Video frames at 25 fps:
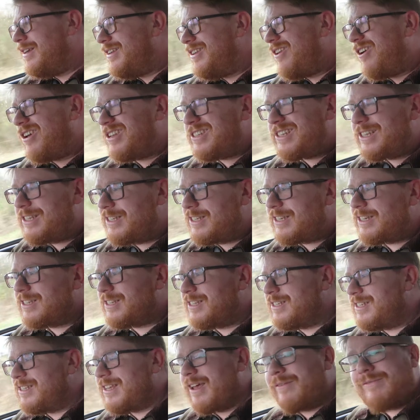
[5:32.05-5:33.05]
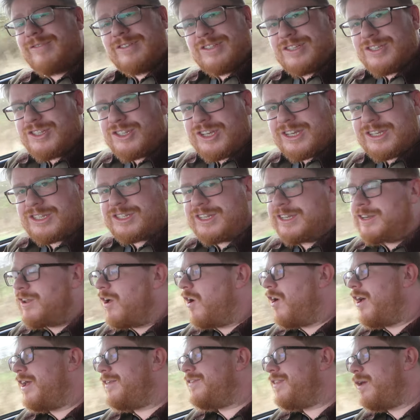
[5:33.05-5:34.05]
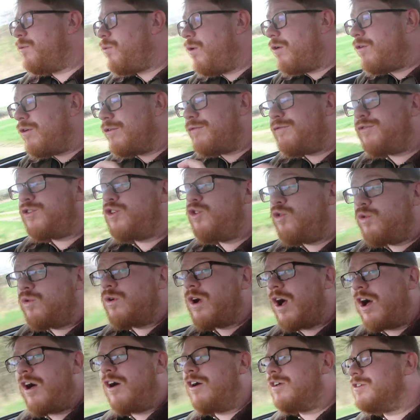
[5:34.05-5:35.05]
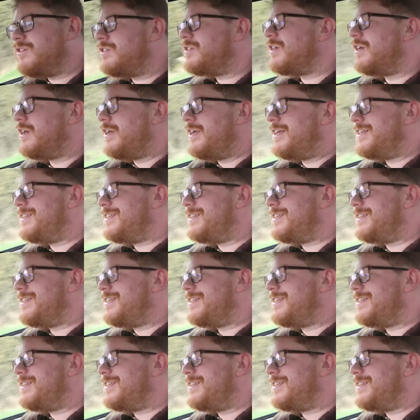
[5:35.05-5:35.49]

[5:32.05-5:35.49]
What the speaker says: 1967 to 69, there were a few cars,